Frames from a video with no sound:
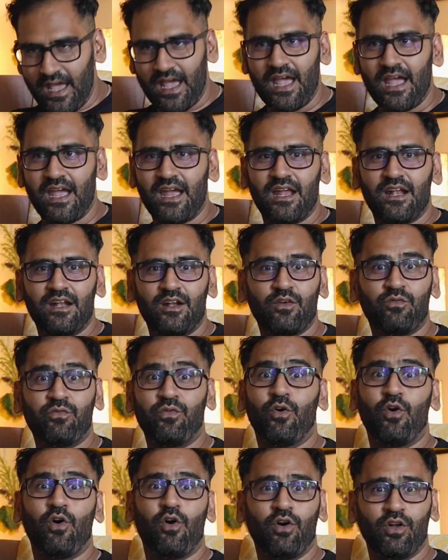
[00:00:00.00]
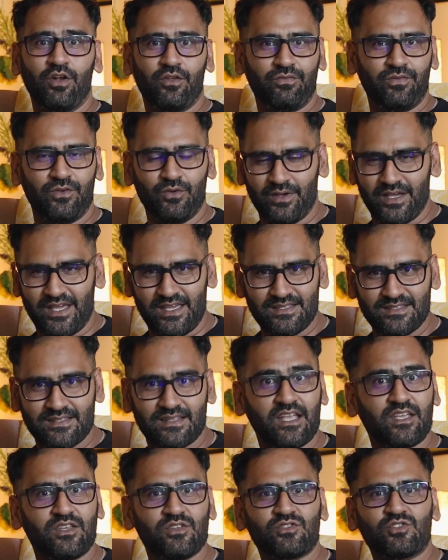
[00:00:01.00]
And for all of you guys,
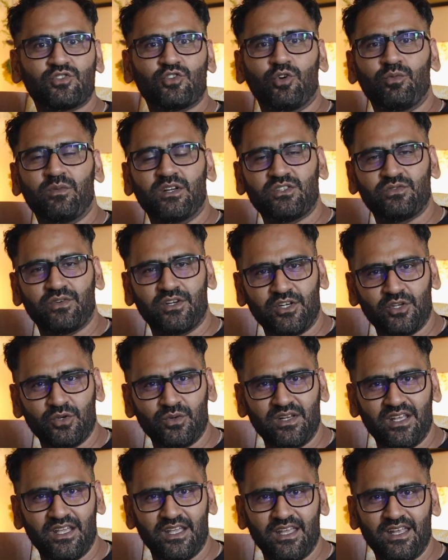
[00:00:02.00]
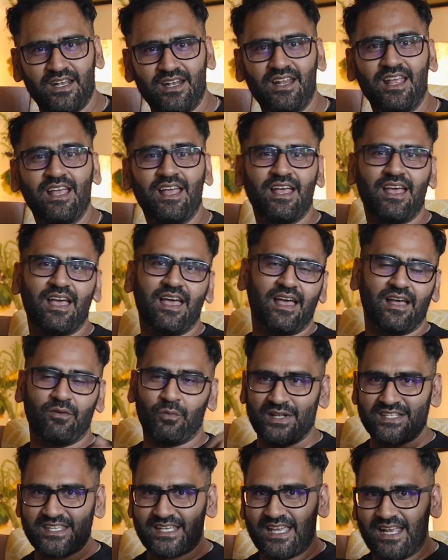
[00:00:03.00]
thank you so much for tuning in.
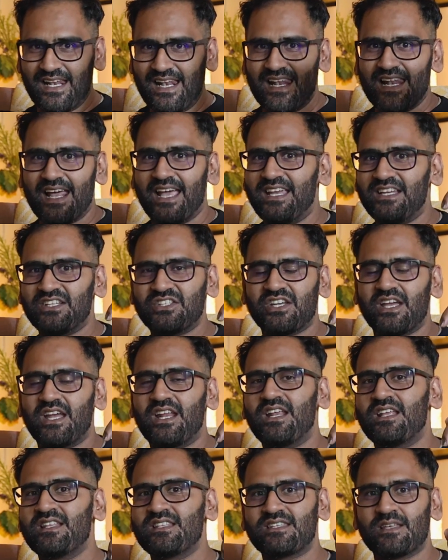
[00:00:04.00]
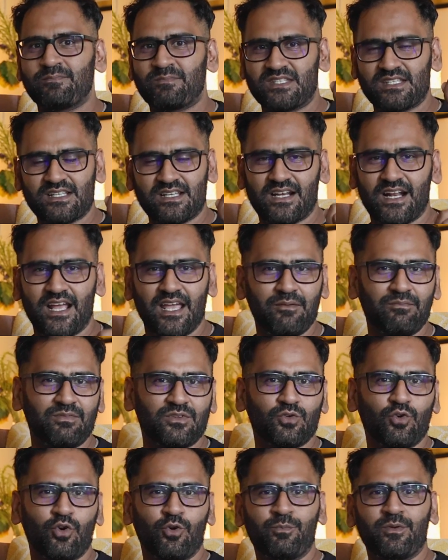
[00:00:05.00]
Once again, like, share and subscribe
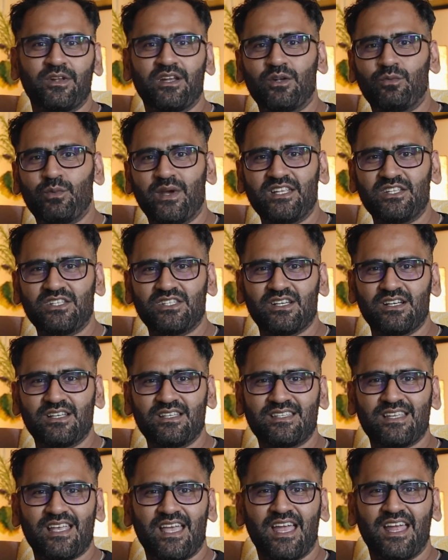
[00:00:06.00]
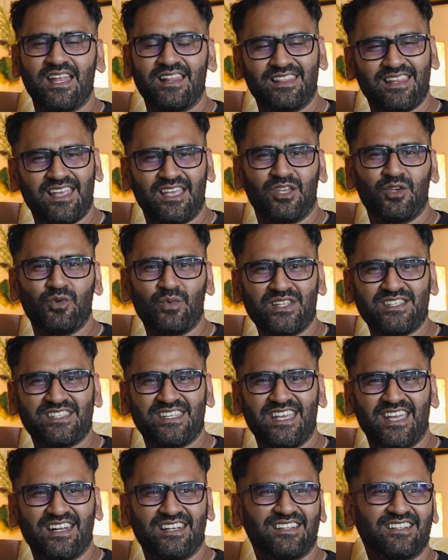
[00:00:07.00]
to Open Adventures, and thank you once
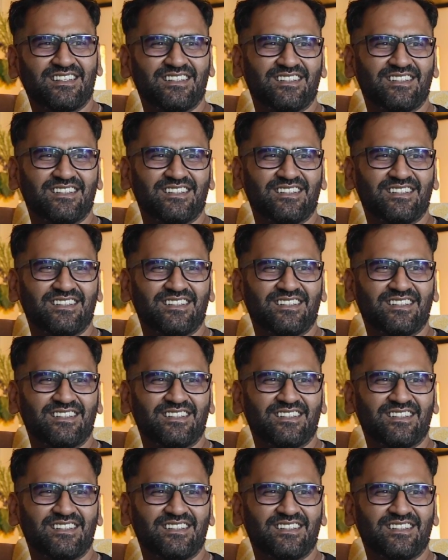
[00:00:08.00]
again.